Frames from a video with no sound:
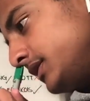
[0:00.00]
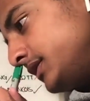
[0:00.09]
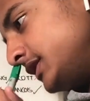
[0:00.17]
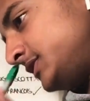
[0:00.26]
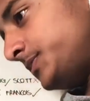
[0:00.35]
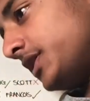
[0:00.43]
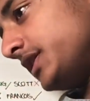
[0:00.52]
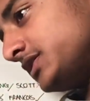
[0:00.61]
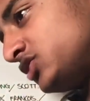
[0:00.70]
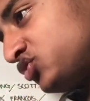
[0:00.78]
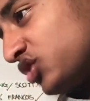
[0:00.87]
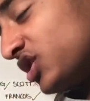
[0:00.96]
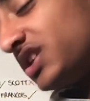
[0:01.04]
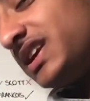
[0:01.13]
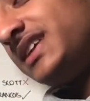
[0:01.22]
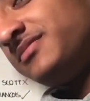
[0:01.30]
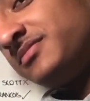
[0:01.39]
Despite
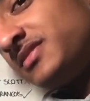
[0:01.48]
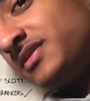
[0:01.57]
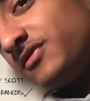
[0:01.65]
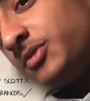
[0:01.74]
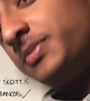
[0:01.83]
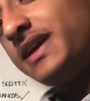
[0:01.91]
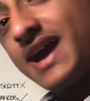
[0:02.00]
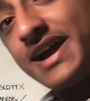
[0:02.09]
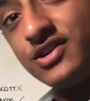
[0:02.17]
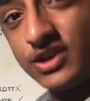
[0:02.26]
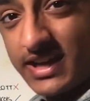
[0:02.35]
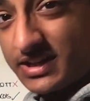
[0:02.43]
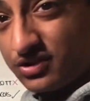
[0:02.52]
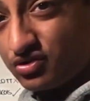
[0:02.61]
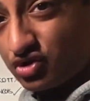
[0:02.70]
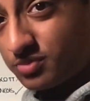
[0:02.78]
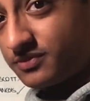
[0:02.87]
struggling for a bit and getting
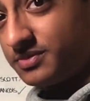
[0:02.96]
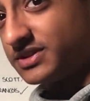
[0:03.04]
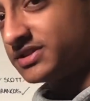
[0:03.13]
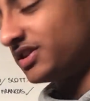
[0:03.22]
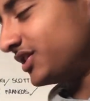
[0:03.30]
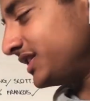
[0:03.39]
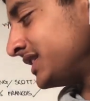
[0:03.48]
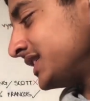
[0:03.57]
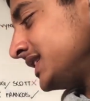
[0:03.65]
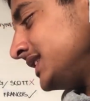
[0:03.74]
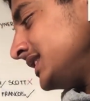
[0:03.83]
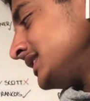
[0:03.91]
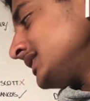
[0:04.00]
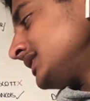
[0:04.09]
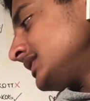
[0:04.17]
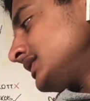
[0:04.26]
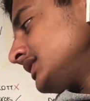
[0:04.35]
dropped from the side,
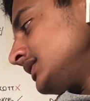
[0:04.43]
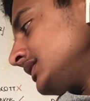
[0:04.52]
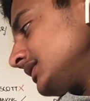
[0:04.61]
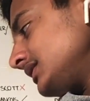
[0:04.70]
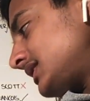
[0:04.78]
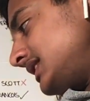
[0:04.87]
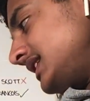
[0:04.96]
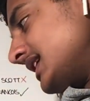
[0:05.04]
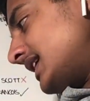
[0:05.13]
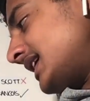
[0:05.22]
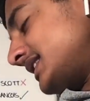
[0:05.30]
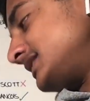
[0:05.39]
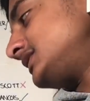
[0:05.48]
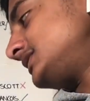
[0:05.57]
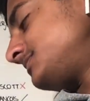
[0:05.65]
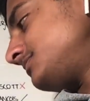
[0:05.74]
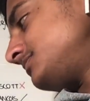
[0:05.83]
he
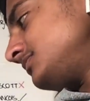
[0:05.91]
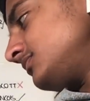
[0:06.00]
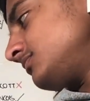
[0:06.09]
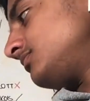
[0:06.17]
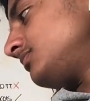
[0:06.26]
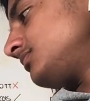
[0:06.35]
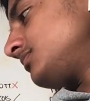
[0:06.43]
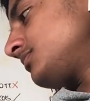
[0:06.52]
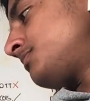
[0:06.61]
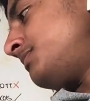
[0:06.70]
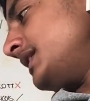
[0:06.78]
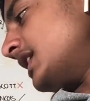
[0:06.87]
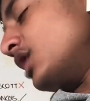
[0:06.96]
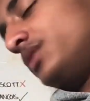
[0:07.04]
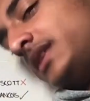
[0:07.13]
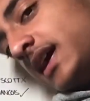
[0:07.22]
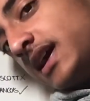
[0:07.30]
has been
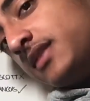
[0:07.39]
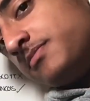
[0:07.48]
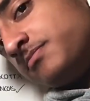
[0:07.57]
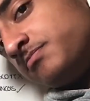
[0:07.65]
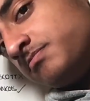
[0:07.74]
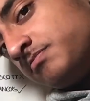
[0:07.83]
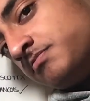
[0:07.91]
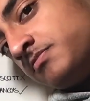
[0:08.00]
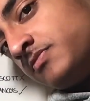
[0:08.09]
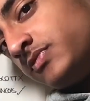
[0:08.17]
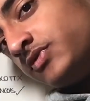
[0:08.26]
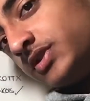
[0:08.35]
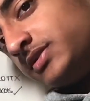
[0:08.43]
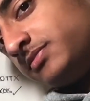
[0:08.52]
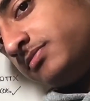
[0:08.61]
okay for